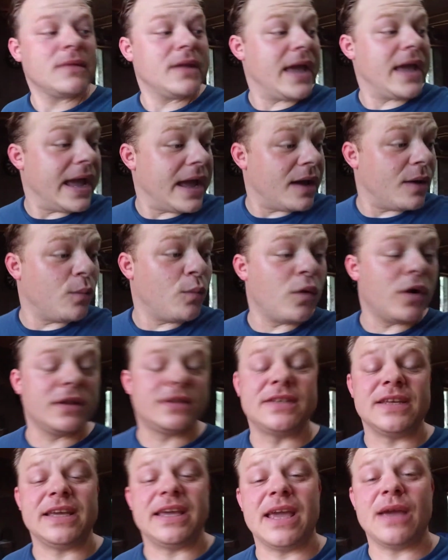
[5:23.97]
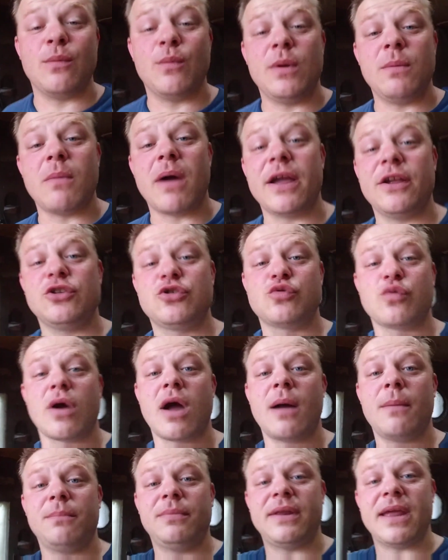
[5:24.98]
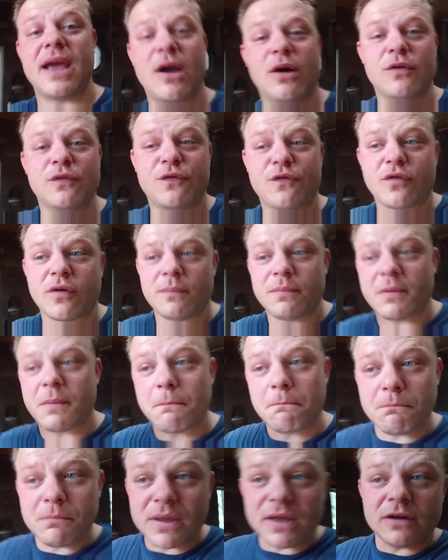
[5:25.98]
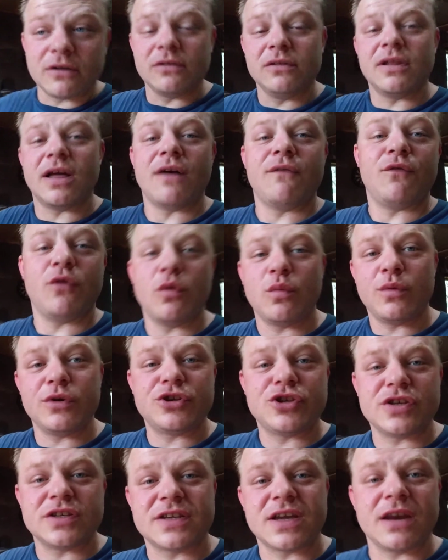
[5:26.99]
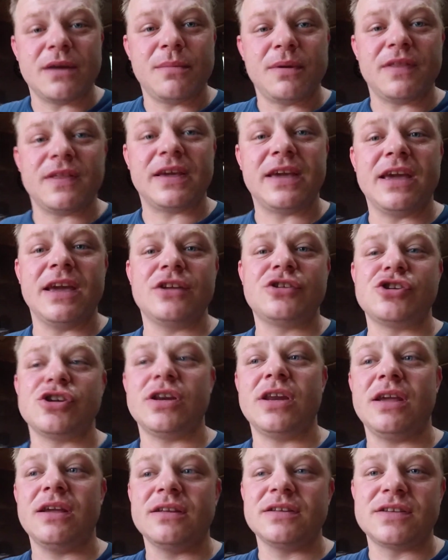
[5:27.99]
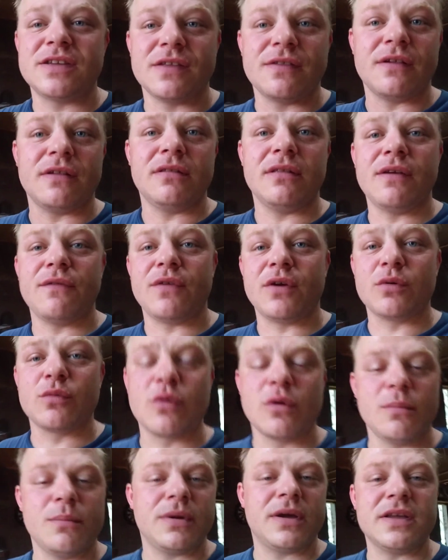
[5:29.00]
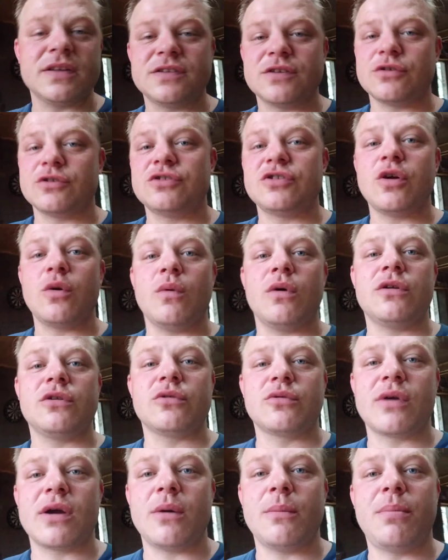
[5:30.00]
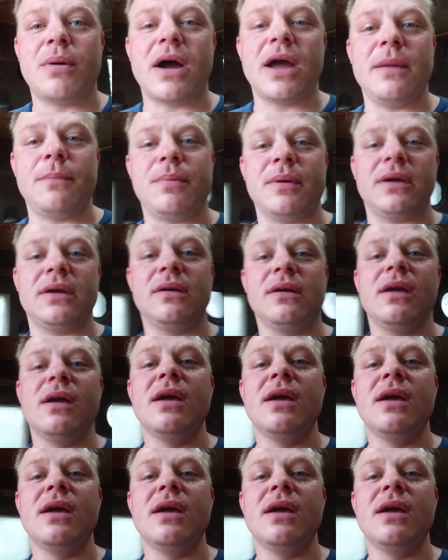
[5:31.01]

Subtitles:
And once again, we might drop down from the middle level, which is going to be the kitchen, into the living room because there's no underground piping.